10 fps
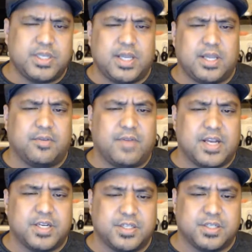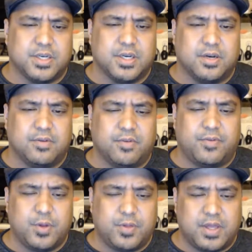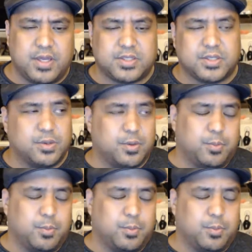take advantage of a few things.